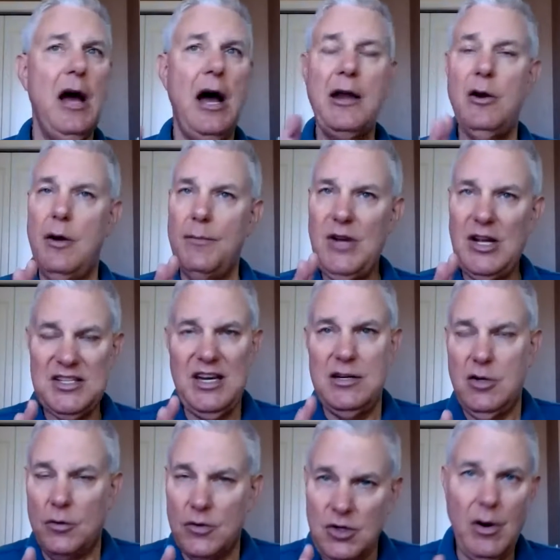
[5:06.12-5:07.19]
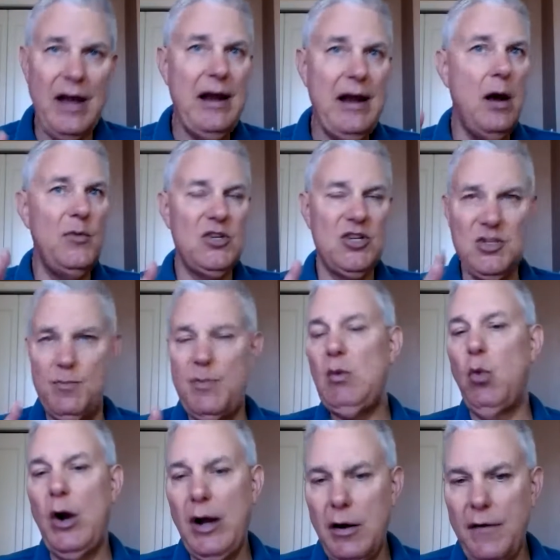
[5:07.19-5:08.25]
I'm not saying don't try it out, but just
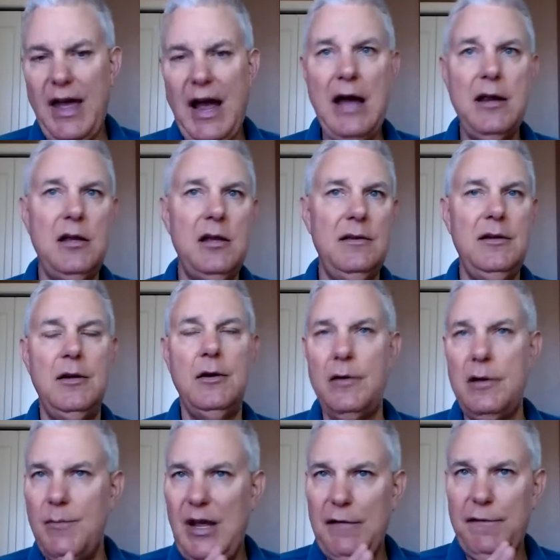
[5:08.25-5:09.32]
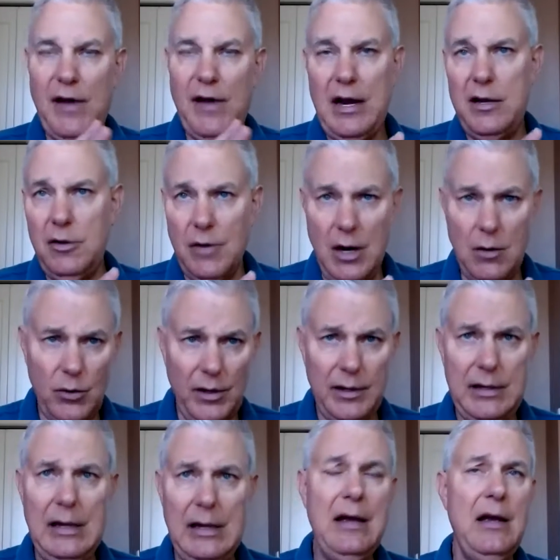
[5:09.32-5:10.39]
beware of that. You may find out you're not
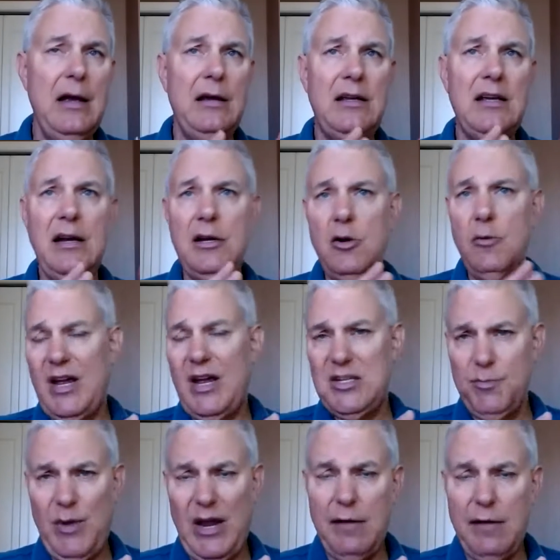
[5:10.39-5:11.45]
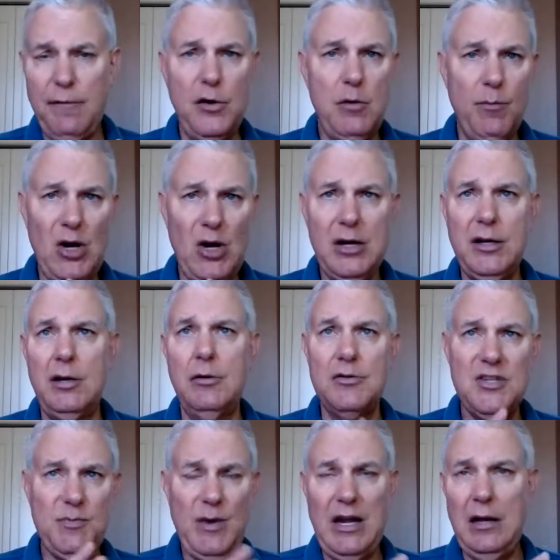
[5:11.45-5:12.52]
really getting your best bang for your buck. You're
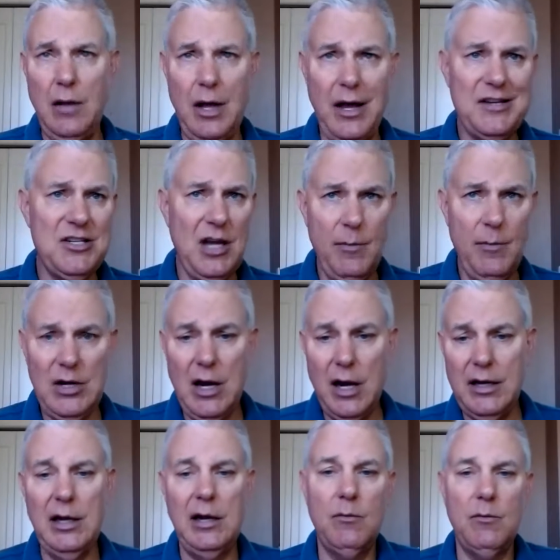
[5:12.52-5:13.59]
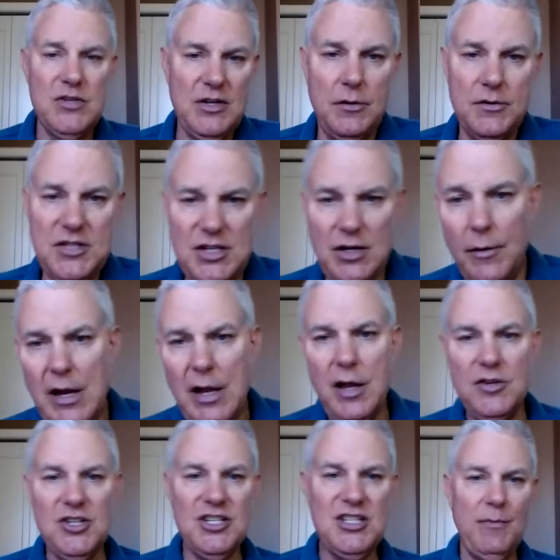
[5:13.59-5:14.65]
spending a lot of time, but not getting results. So
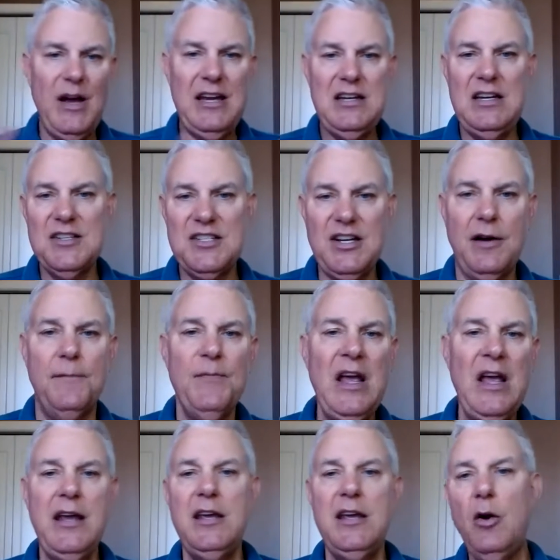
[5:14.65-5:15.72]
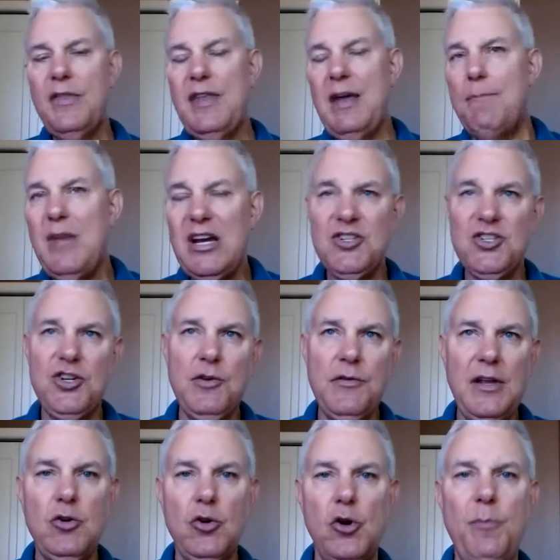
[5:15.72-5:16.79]
just some ideas there. Then make sure
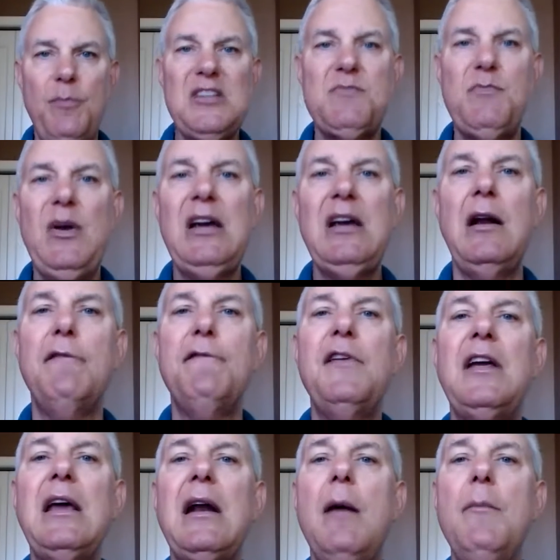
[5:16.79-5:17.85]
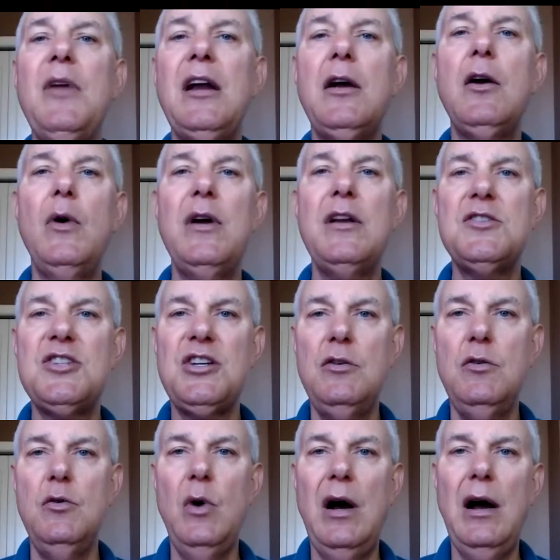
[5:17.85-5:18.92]
the group is big enough. Again, I'm going to go
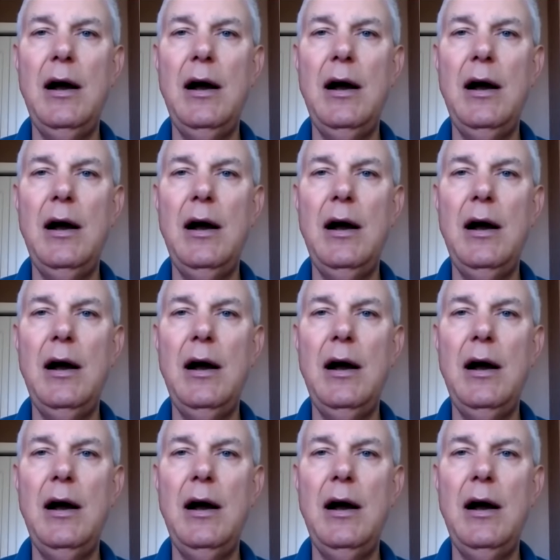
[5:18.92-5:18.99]
into